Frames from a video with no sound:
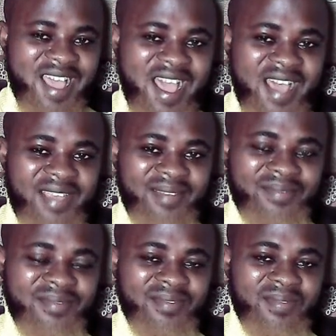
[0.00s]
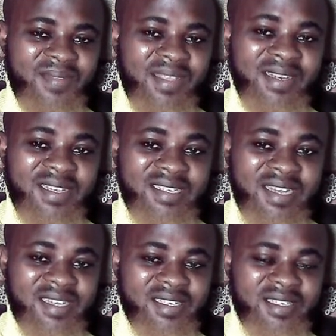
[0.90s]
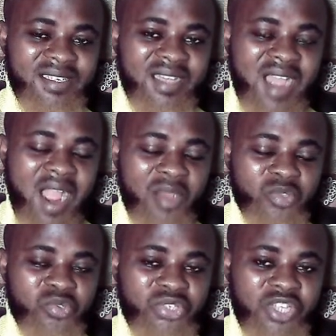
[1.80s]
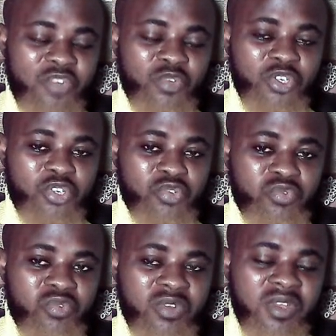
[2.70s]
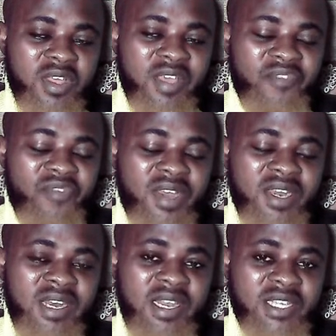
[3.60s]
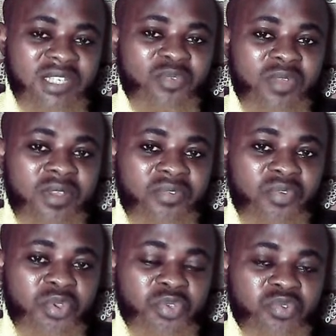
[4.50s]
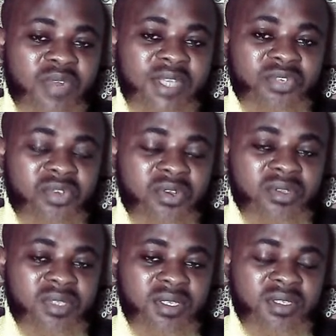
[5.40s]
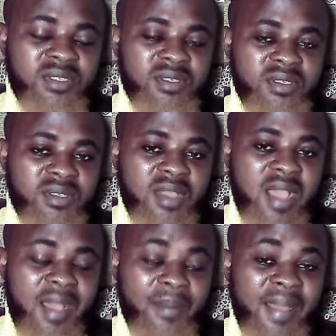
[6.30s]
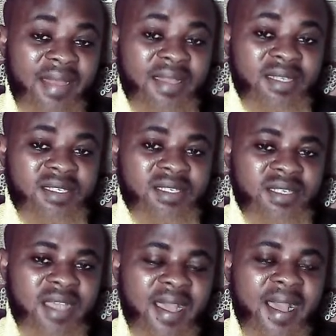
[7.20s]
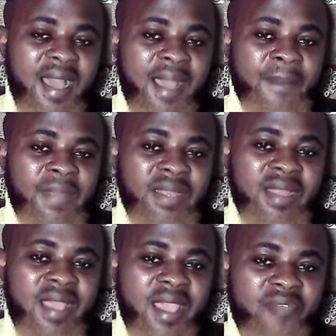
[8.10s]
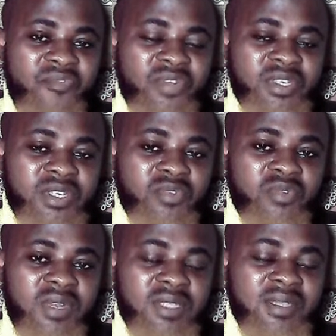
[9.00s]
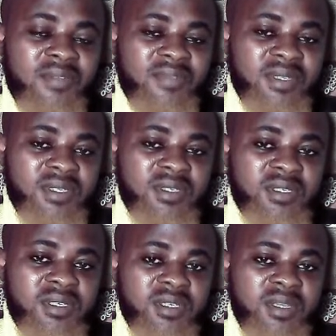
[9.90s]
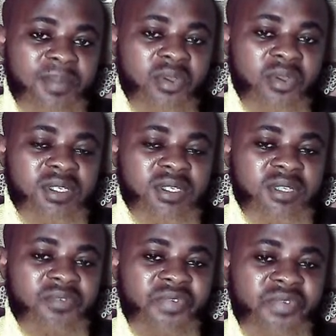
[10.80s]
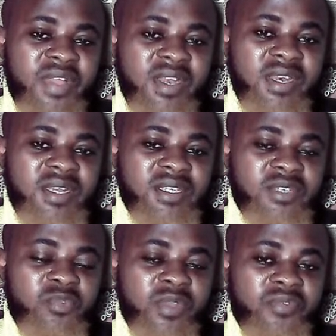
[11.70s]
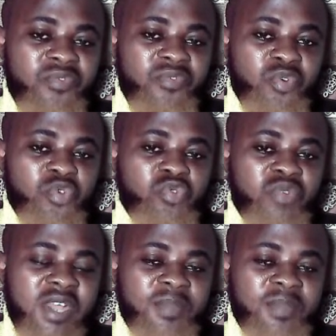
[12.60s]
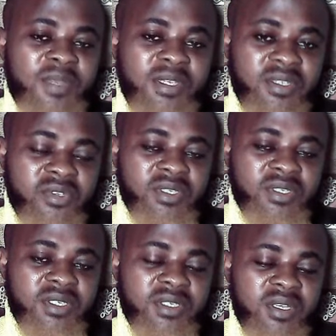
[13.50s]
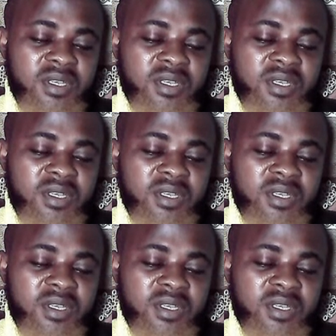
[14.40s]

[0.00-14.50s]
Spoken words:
Hi, in this lesson, I want to share with you a very lazy way for you to write your content. And by lazy, I mean every single letter of it because it's a very lazy way for you to write amazing content.